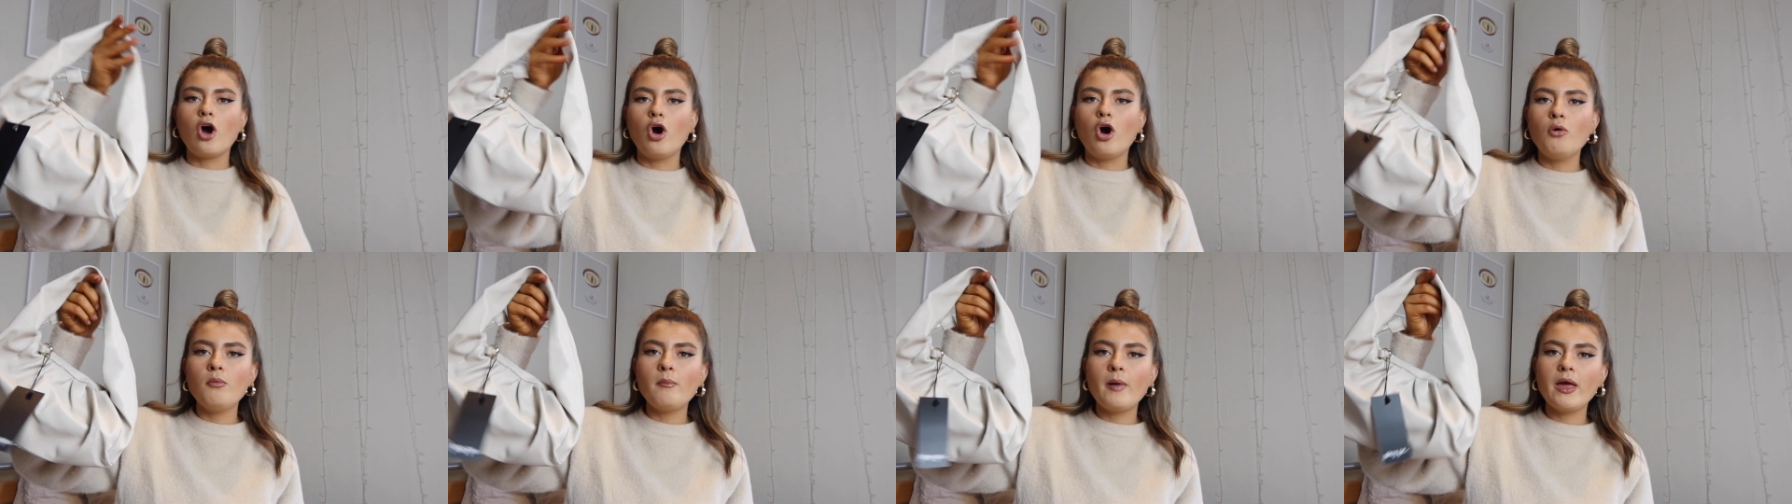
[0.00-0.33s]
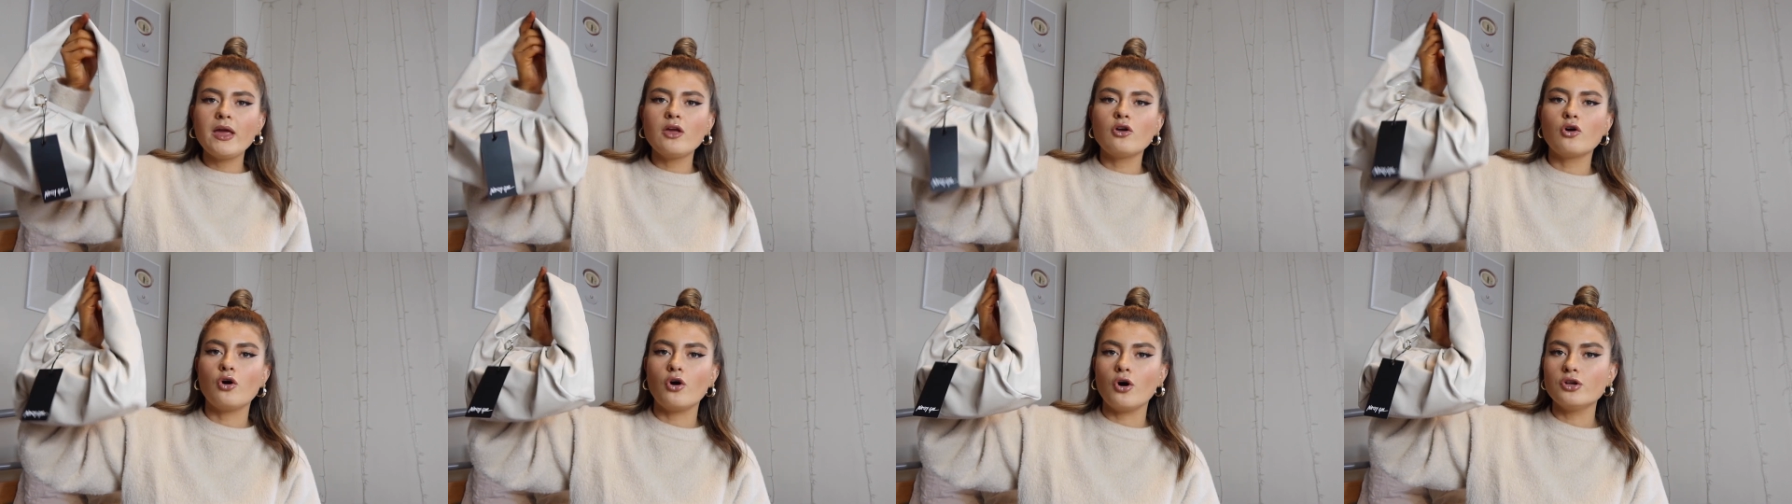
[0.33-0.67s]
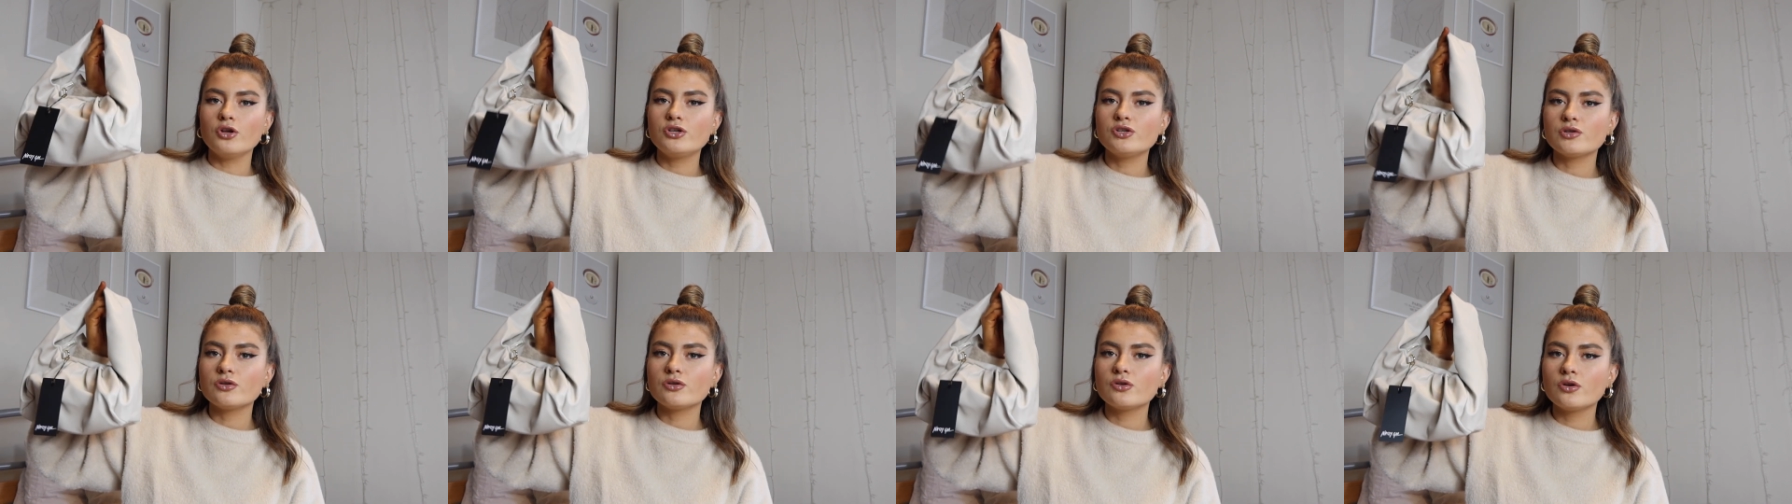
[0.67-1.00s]
Oh my
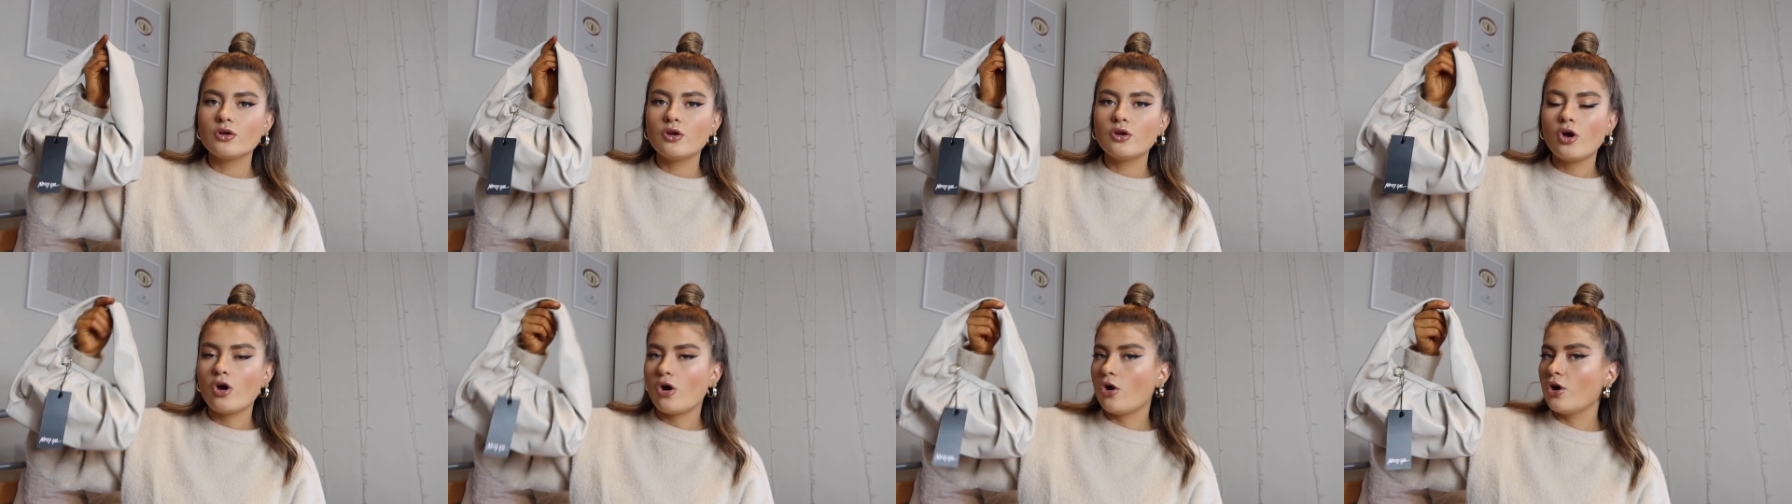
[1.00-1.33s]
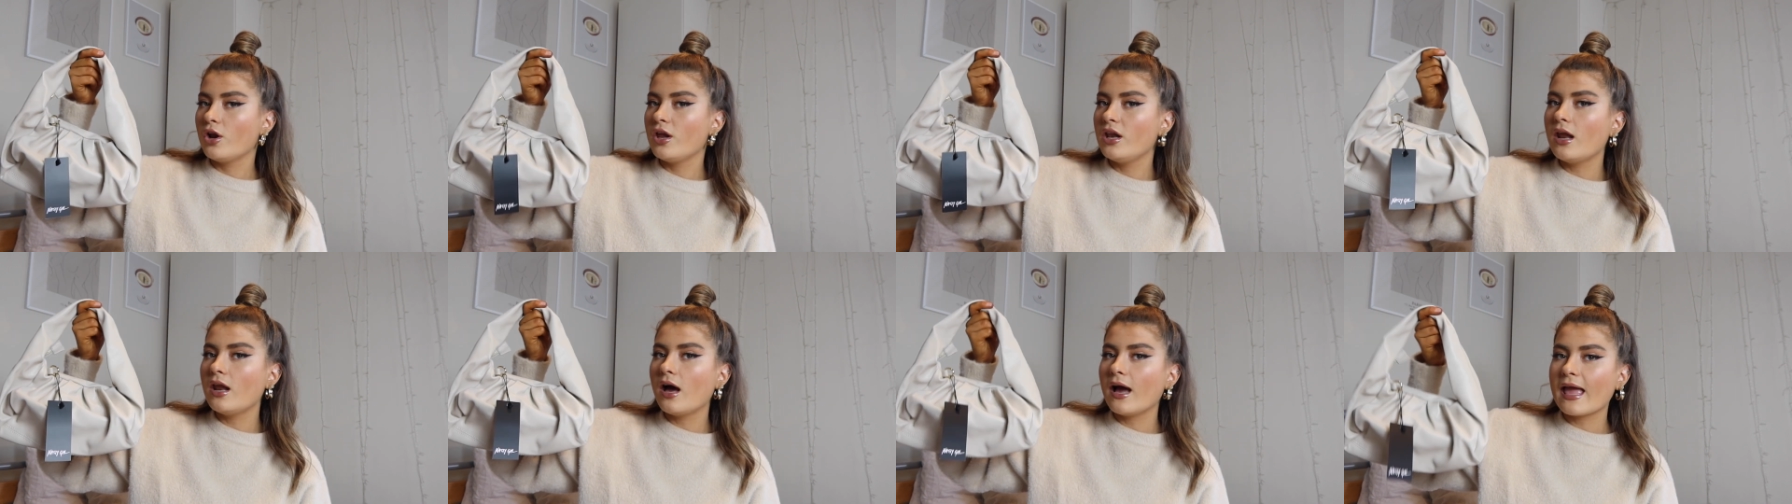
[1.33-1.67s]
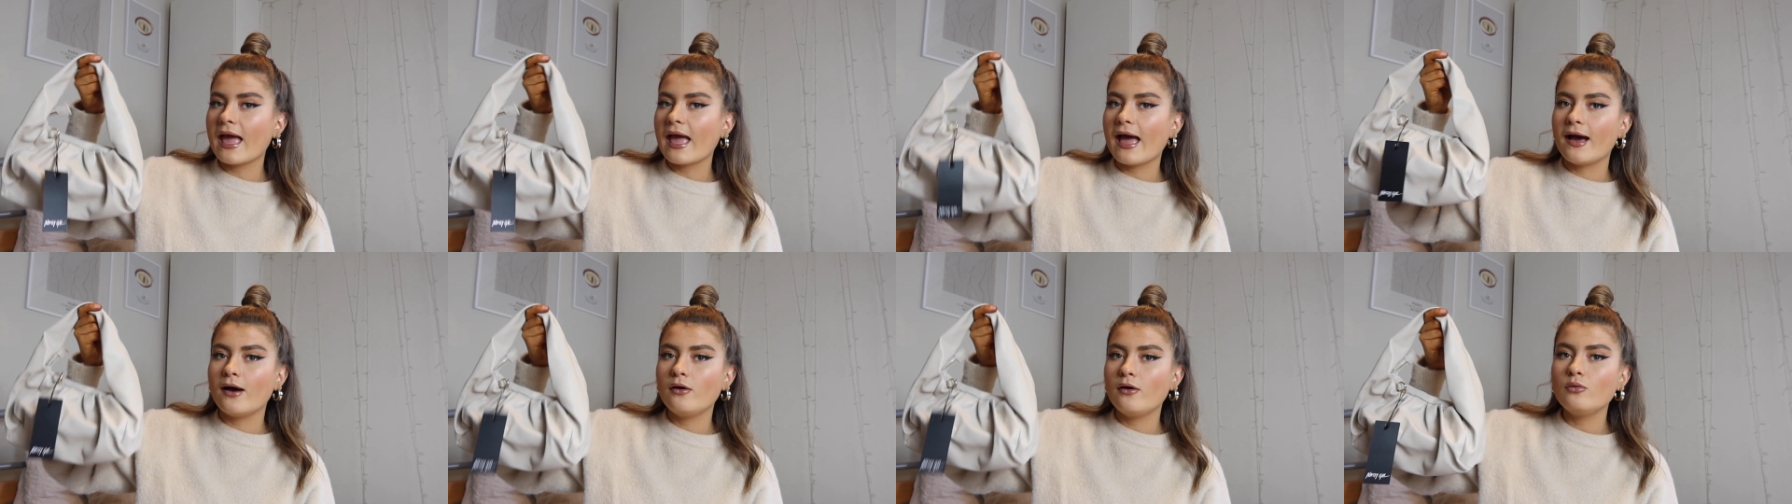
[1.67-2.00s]
God, on a night
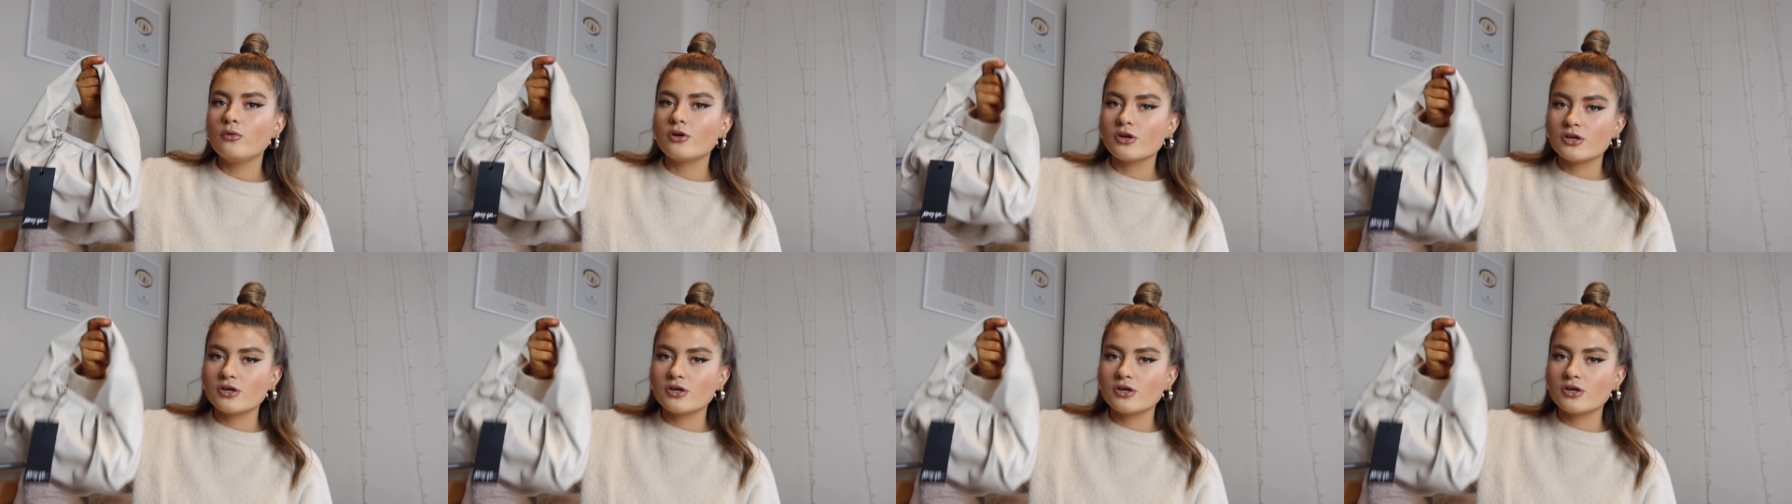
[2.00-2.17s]
out,